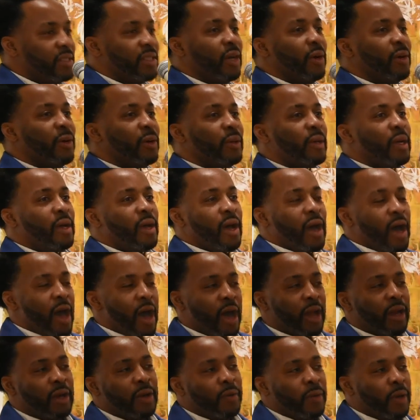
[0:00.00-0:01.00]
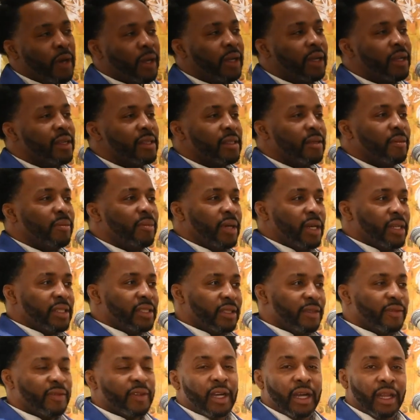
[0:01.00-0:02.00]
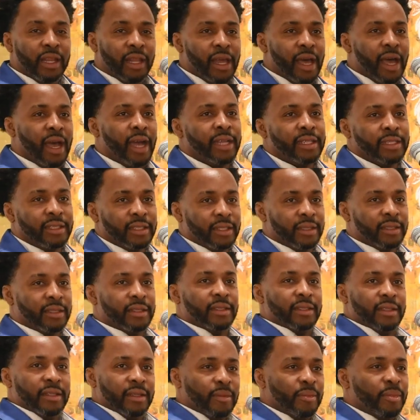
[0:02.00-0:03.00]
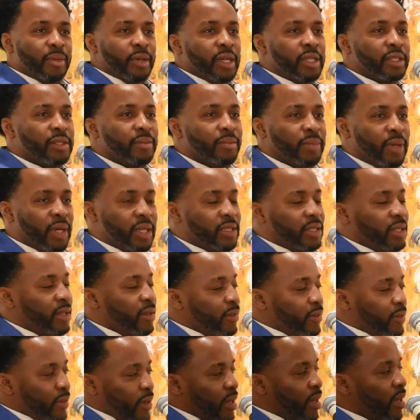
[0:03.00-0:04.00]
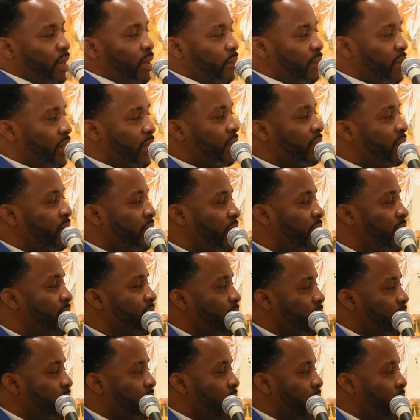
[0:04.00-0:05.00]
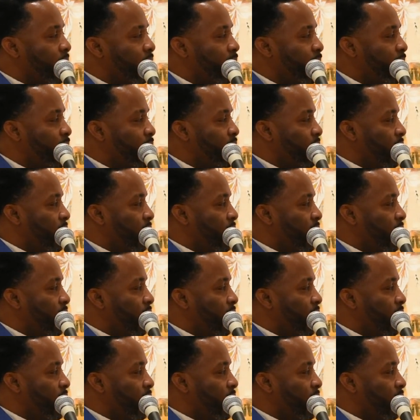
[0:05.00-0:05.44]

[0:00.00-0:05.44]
So all the work is a bunch of collaging, bunch of putting things on top of each